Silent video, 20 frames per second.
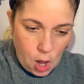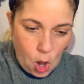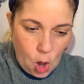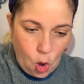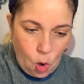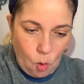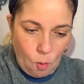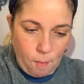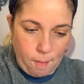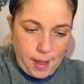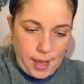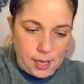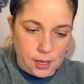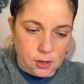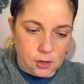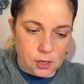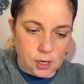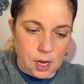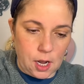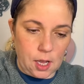Oh my
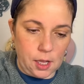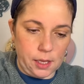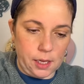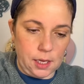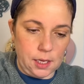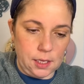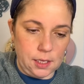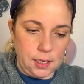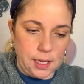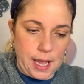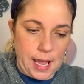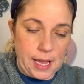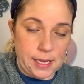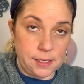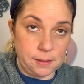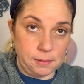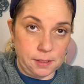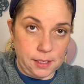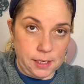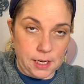good golly. As
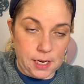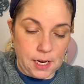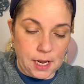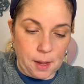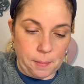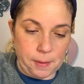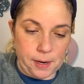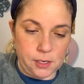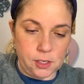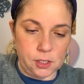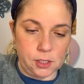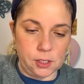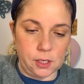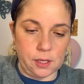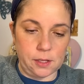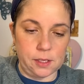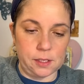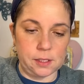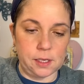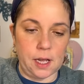I'm cleaning up, I just
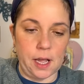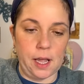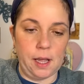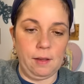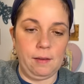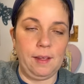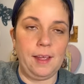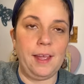saw this guy.